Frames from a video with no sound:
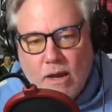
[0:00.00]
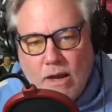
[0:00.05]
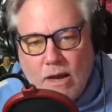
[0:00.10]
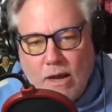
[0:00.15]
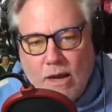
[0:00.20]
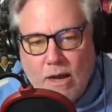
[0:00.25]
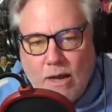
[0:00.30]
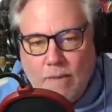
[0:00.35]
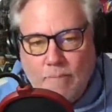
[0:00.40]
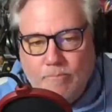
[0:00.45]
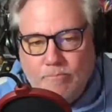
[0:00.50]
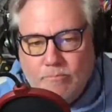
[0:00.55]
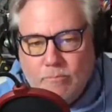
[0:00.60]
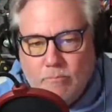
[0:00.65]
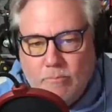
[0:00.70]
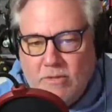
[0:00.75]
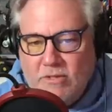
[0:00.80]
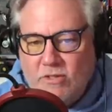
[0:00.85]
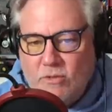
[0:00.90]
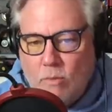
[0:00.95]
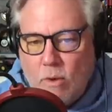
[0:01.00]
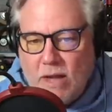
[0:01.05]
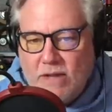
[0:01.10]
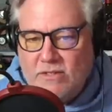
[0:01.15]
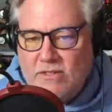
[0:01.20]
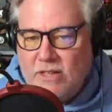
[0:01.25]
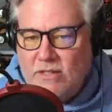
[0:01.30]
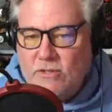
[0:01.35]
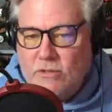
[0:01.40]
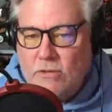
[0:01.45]
Mrs. Y
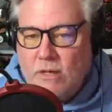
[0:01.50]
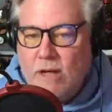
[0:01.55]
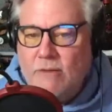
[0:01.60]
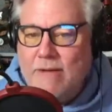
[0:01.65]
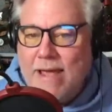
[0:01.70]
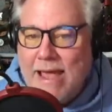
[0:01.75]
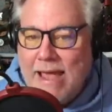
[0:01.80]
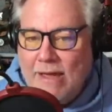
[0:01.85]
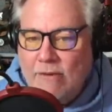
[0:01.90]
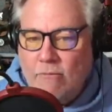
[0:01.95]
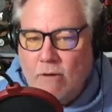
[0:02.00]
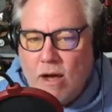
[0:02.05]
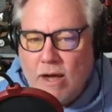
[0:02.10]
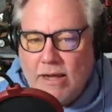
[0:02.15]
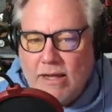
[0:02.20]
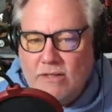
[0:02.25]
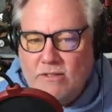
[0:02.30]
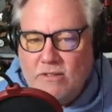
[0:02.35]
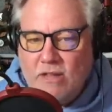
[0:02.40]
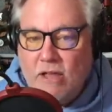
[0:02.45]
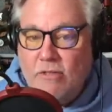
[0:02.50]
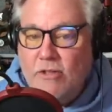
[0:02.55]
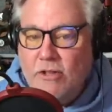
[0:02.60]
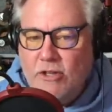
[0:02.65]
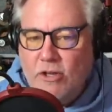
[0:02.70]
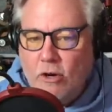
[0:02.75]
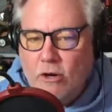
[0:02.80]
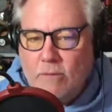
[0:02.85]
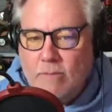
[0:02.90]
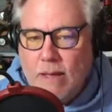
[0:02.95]
sends her love and rockets.
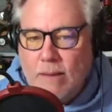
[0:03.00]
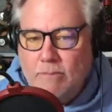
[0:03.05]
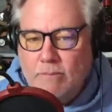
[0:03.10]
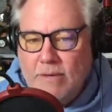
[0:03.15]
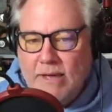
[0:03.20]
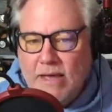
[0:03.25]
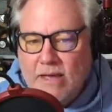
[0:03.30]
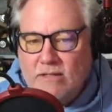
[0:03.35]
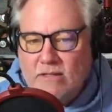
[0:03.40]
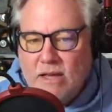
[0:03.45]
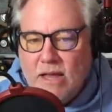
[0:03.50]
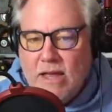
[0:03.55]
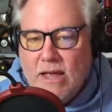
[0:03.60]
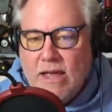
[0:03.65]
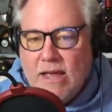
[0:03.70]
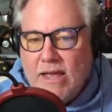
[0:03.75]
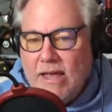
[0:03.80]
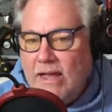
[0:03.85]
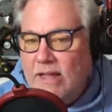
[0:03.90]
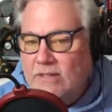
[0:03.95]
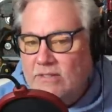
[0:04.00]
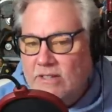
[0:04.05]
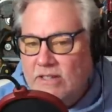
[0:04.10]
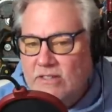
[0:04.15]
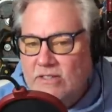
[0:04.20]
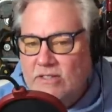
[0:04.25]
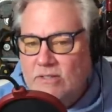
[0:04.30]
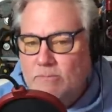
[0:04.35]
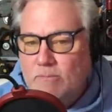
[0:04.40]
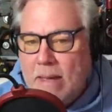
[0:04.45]
The Yerkman. P.S. It's
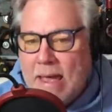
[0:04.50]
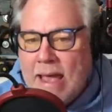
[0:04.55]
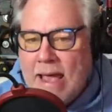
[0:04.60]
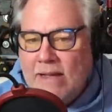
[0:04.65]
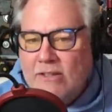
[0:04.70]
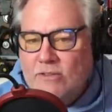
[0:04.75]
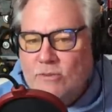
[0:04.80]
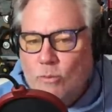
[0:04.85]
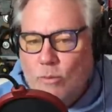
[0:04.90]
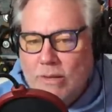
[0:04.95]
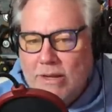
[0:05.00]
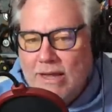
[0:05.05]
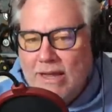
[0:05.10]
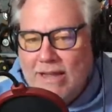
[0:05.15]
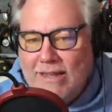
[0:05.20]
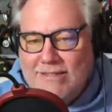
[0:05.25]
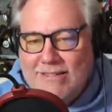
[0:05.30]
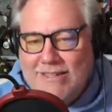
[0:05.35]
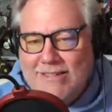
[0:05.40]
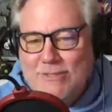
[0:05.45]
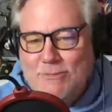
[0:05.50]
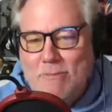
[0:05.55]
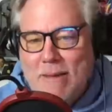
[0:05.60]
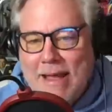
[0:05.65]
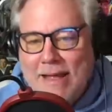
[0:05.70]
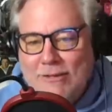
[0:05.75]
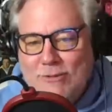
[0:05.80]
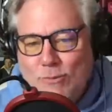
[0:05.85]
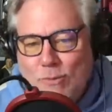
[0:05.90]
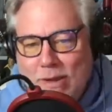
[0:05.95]
Expanse Week. It's
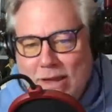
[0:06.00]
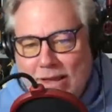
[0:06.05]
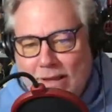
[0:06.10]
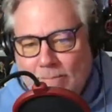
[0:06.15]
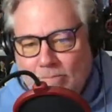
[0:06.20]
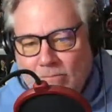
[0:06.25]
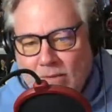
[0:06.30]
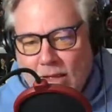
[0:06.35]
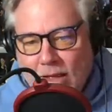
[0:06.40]
Expanse Week.